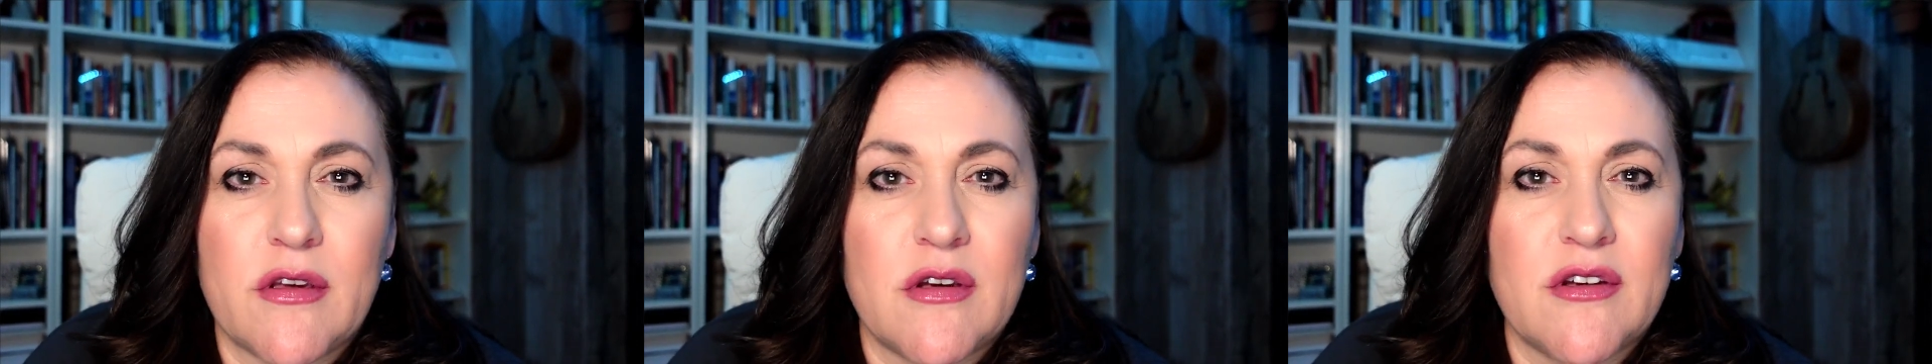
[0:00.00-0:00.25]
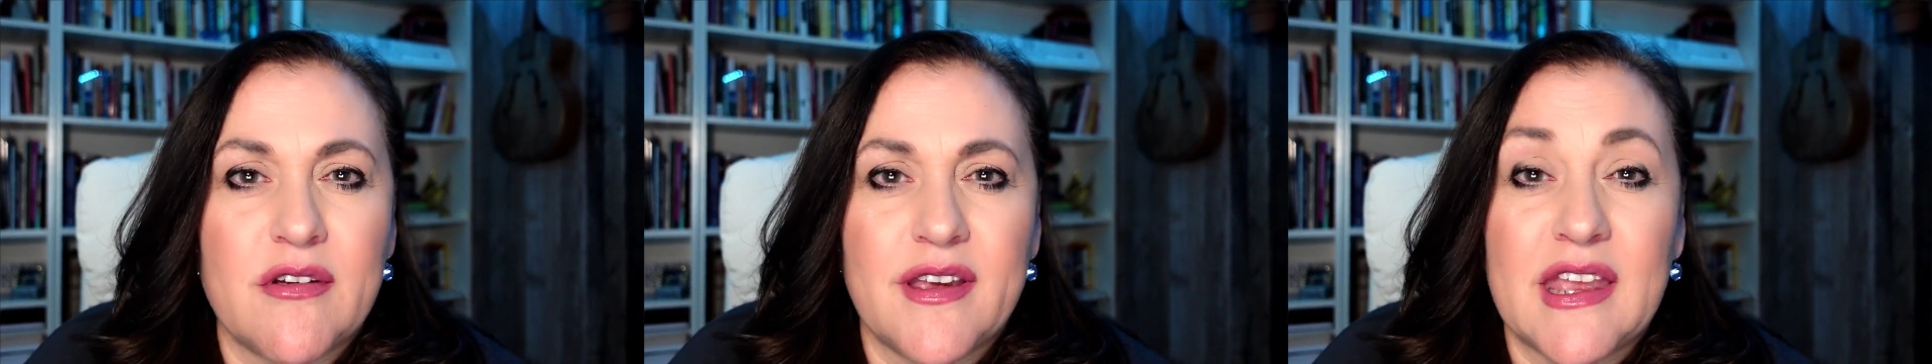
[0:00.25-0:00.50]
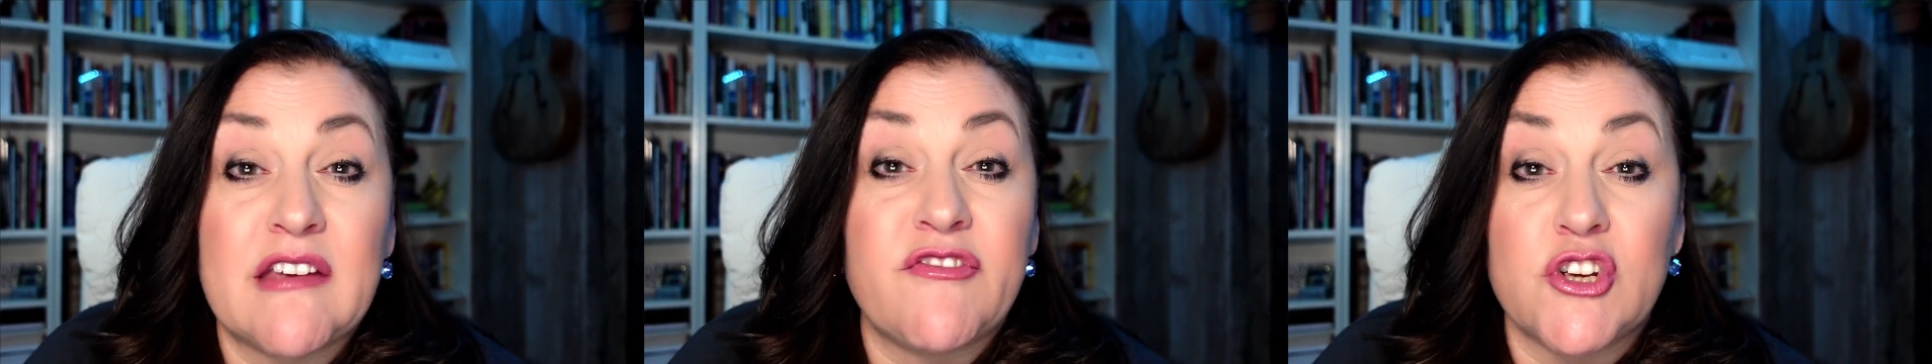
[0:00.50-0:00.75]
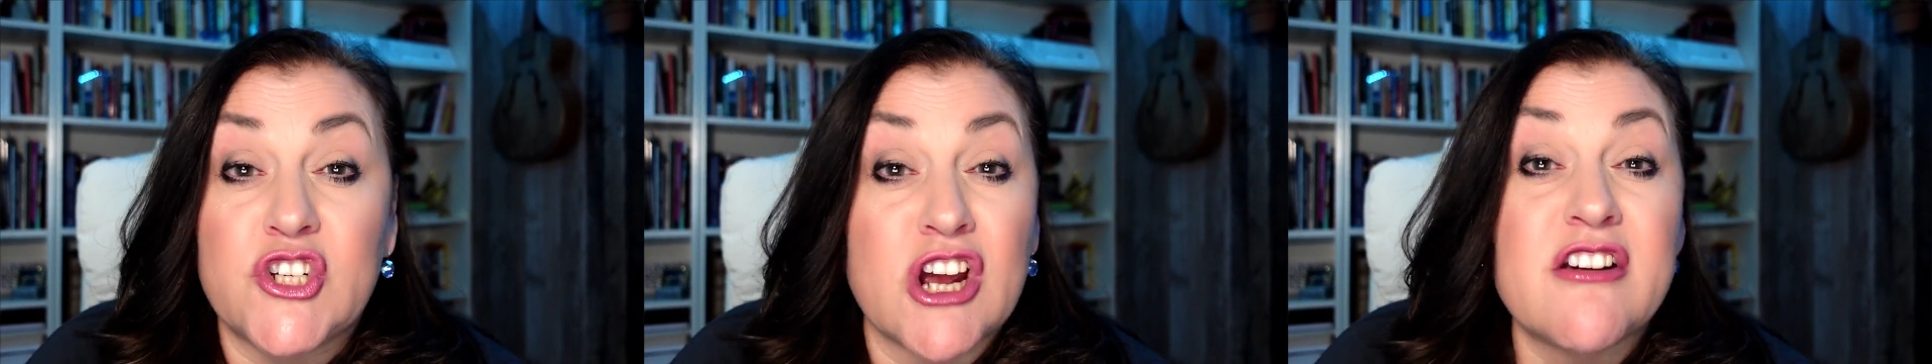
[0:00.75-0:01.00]
you if
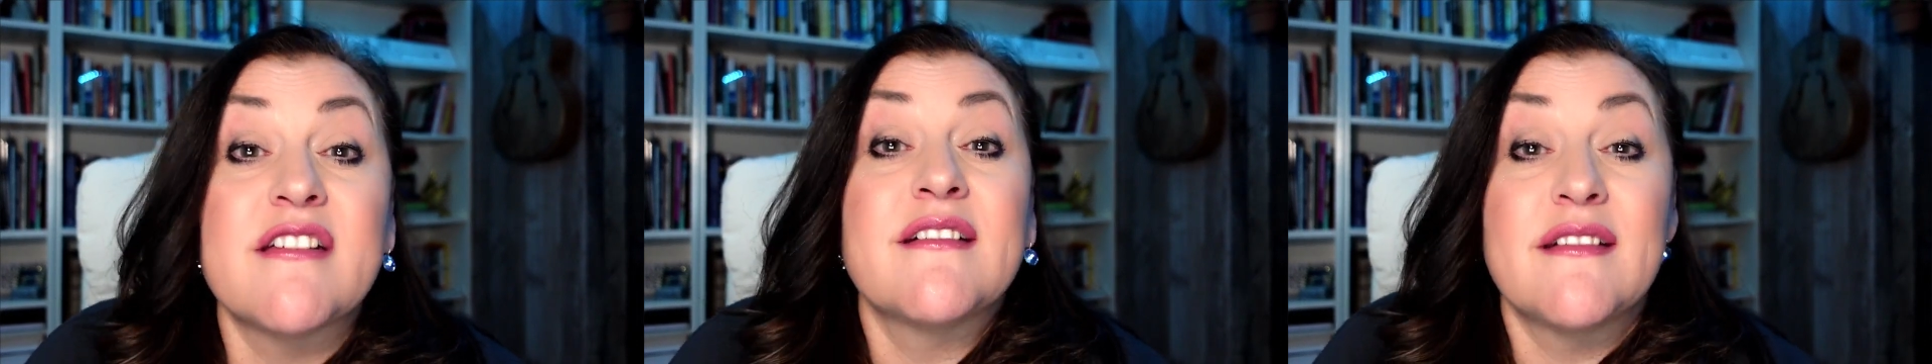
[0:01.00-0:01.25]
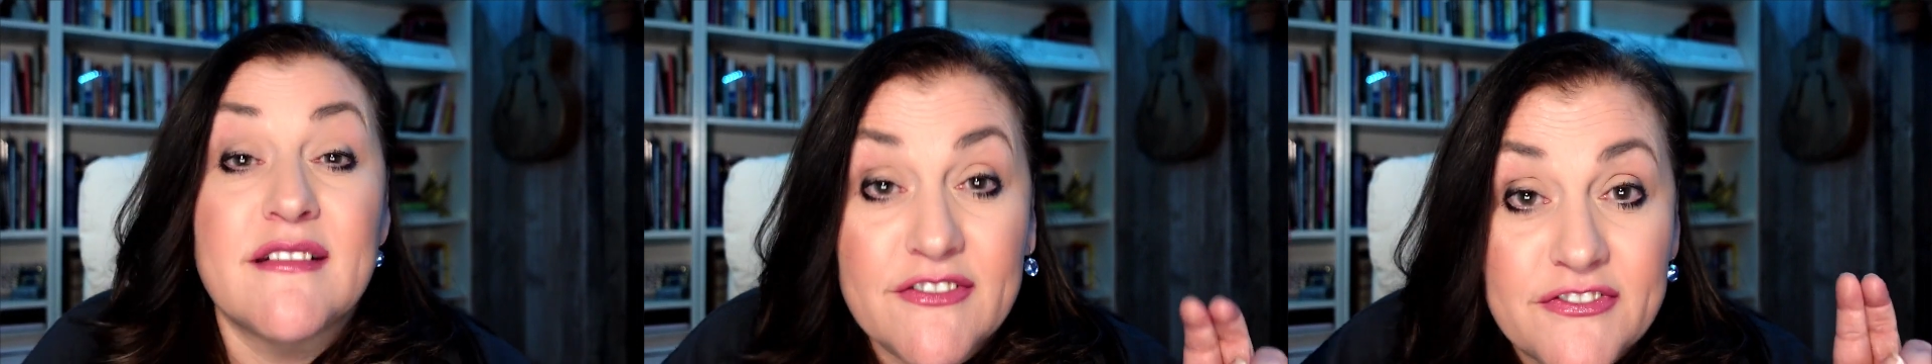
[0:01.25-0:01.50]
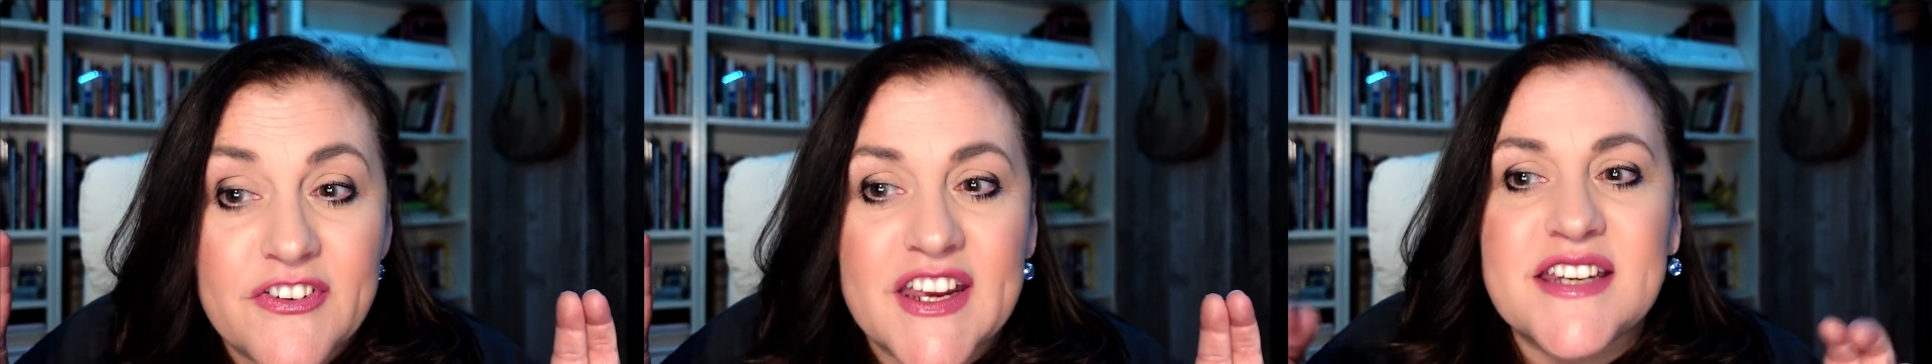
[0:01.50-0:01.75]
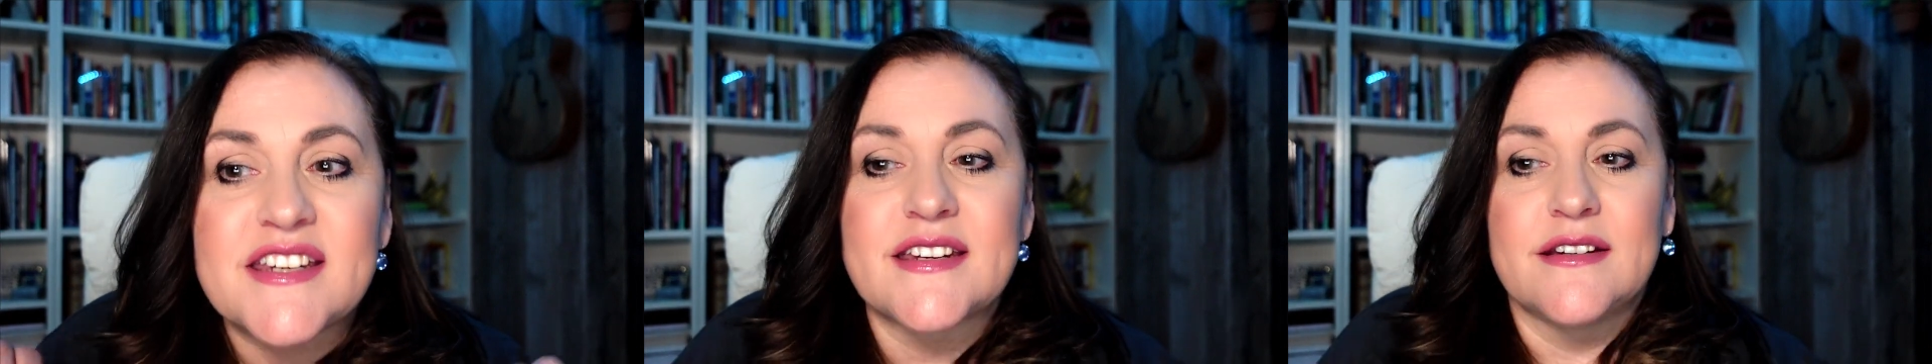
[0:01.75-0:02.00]
you don't
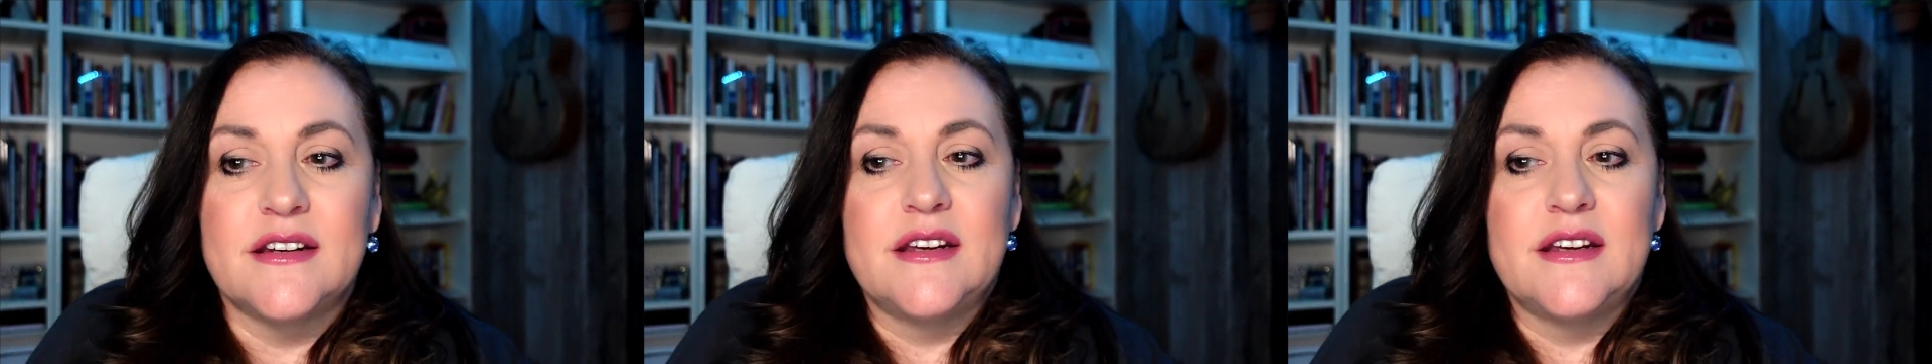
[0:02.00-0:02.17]
fit.